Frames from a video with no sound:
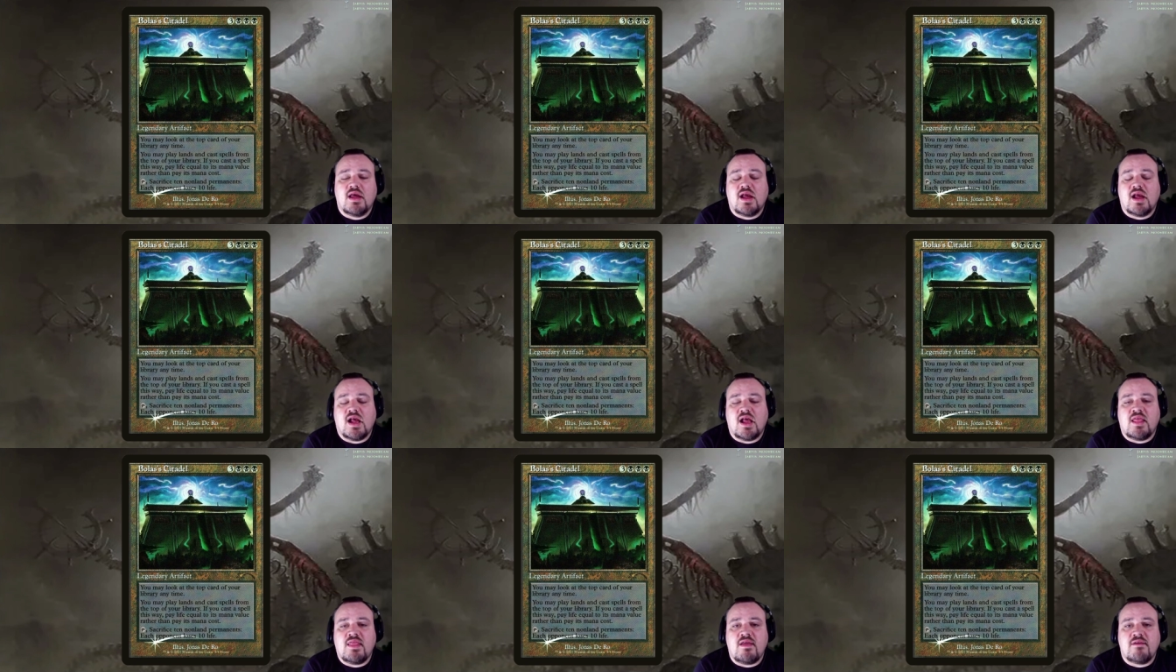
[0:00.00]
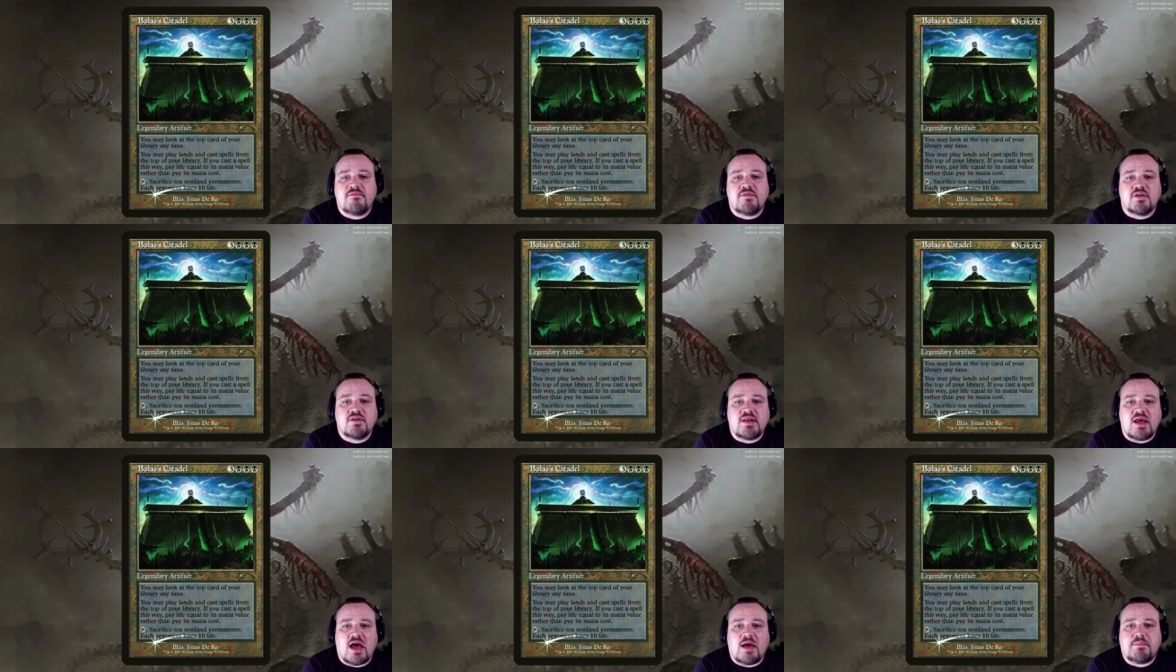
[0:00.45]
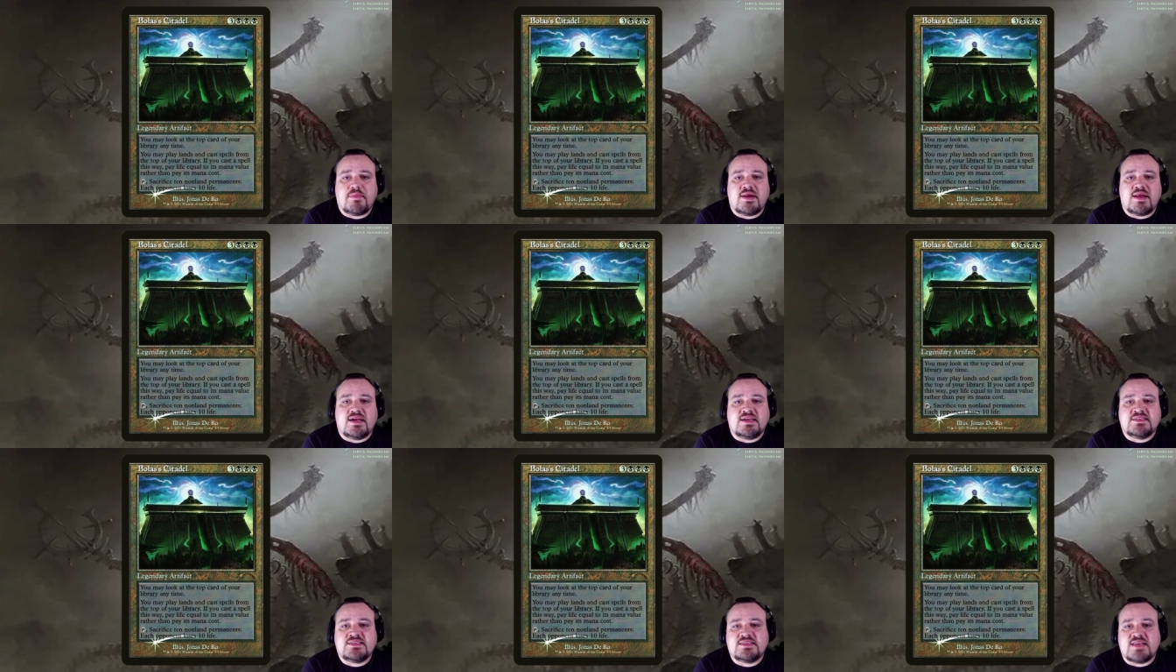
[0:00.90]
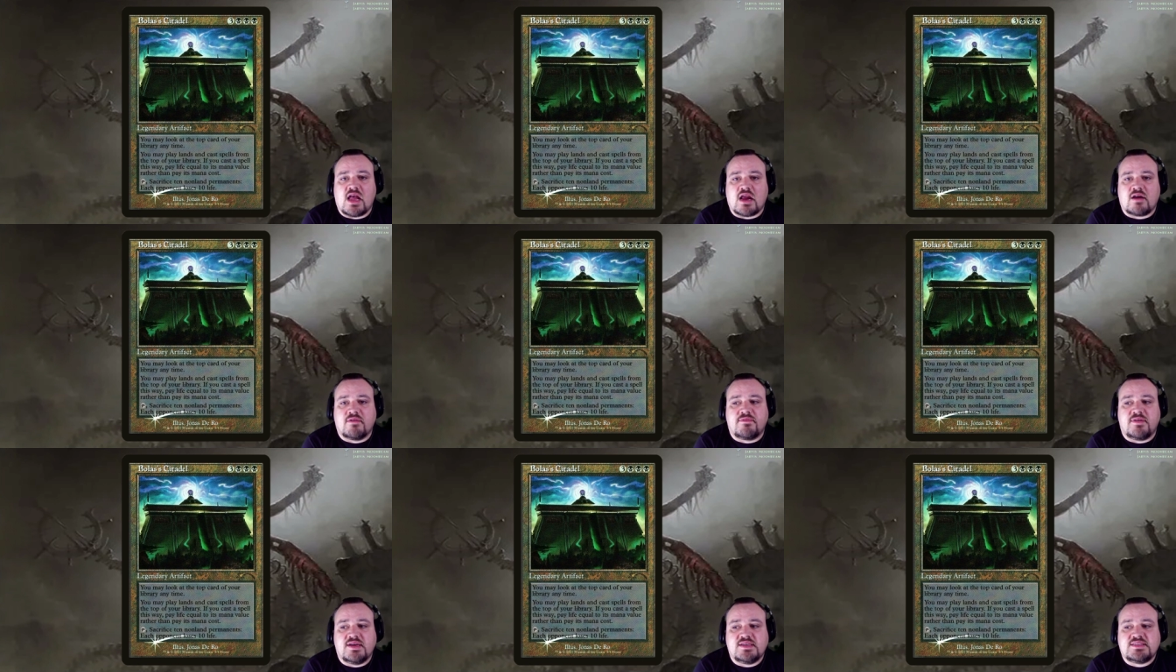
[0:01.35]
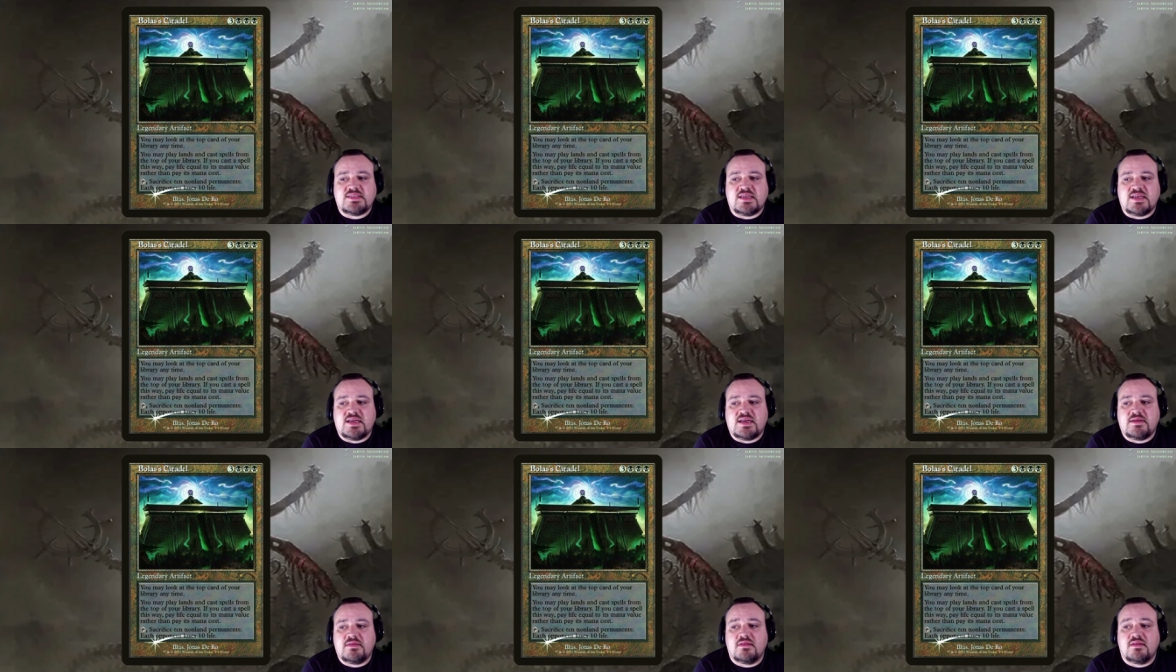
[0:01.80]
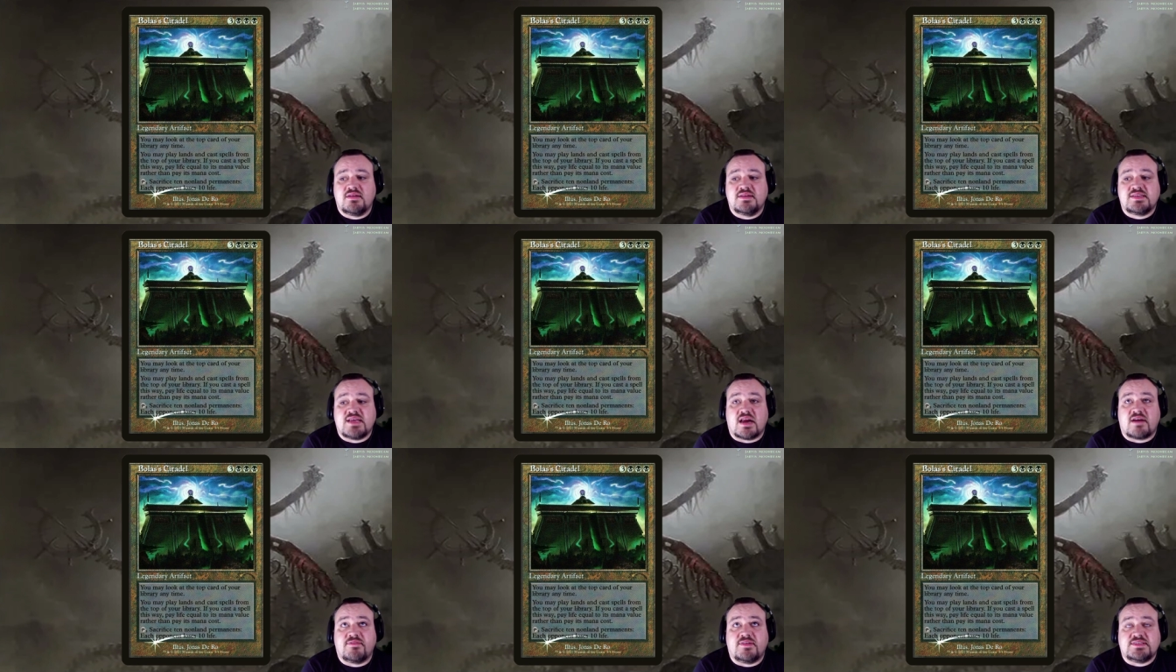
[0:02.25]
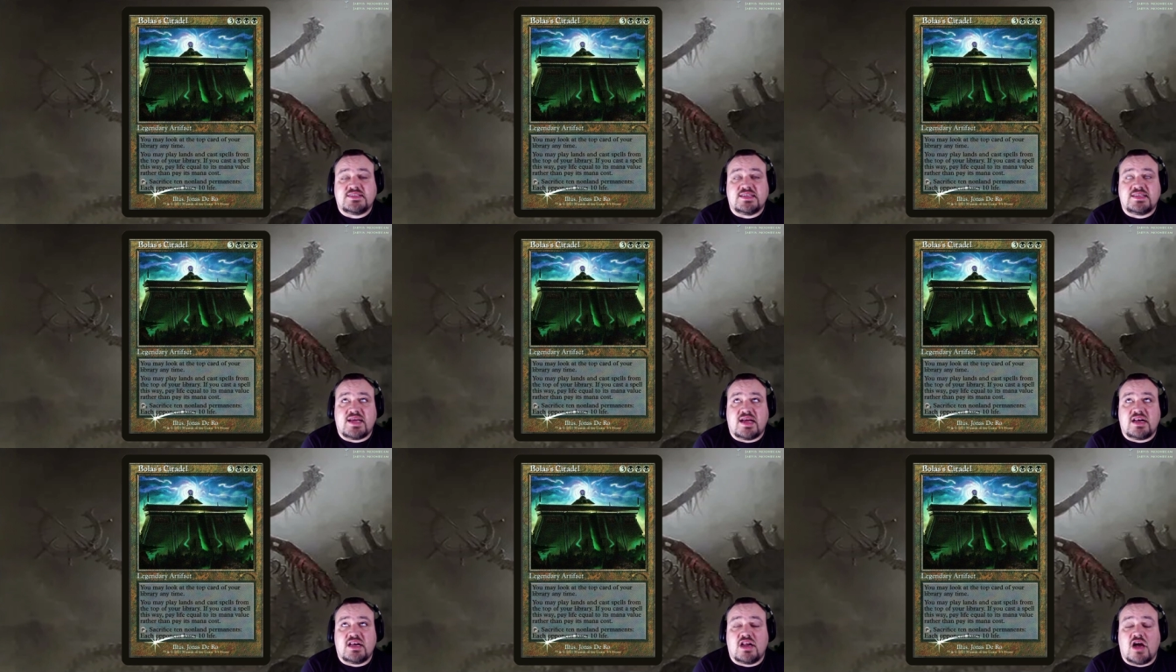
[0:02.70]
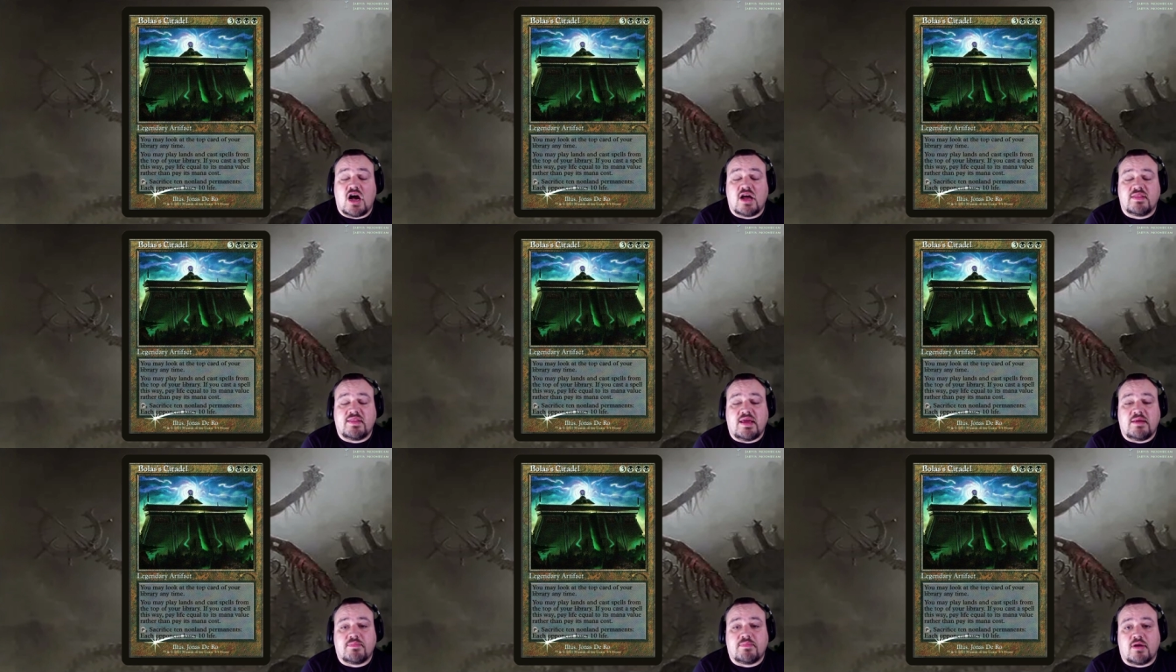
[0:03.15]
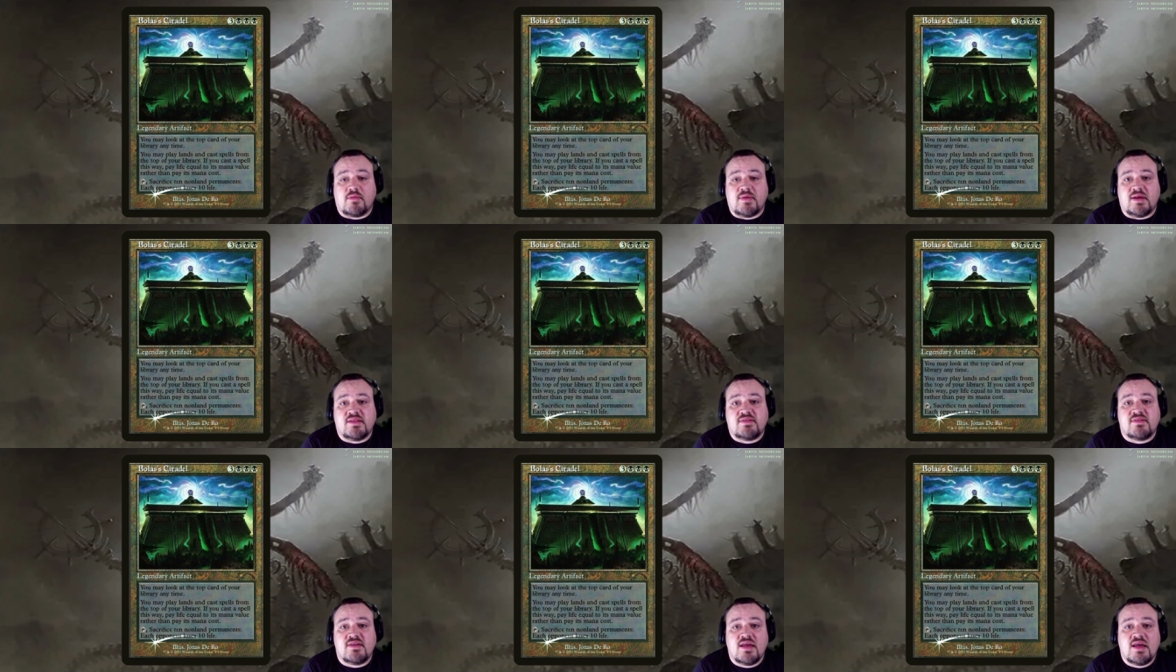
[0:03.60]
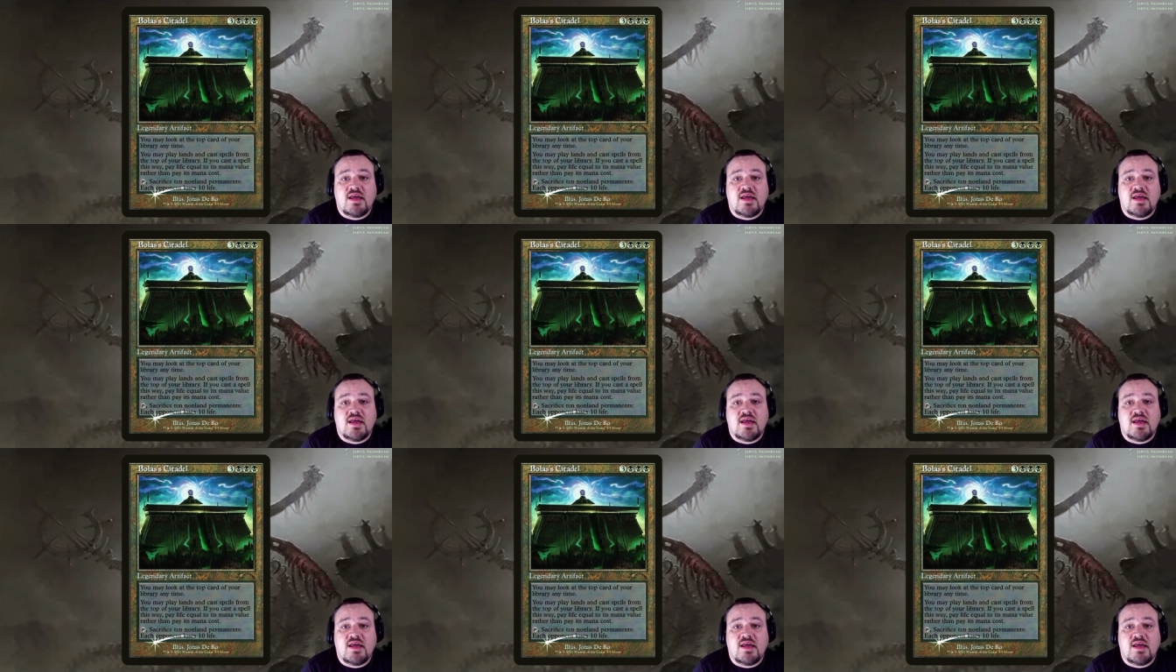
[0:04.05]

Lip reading: And then for tapping it and sacrificing 10 non-land permanents,